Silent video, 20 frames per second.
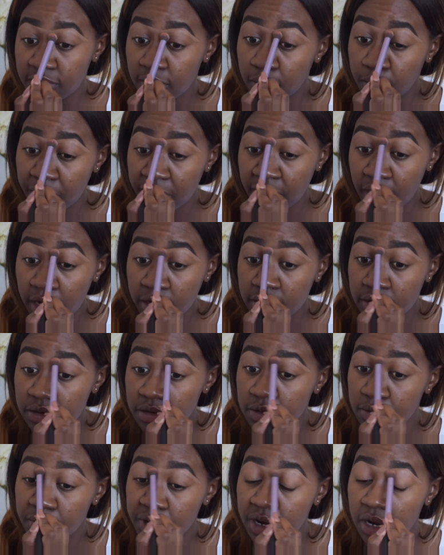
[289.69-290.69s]
so we're
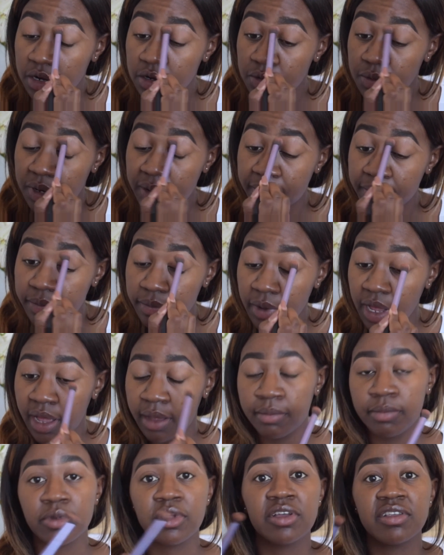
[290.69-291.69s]
not doing
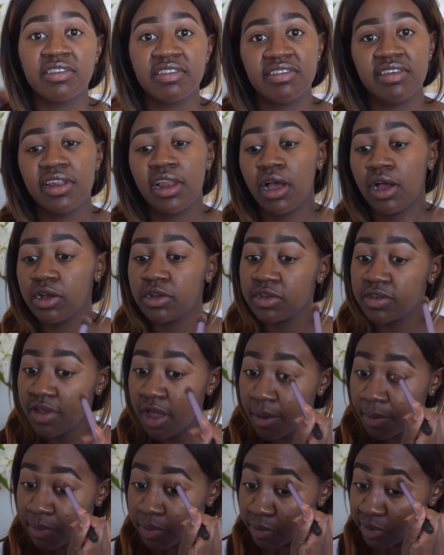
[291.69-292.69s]
concealer on
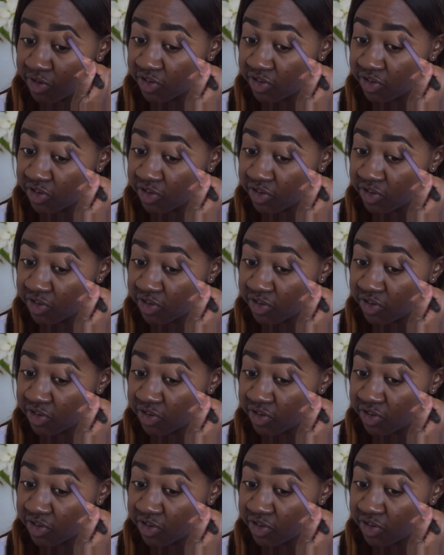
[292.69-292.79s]
top.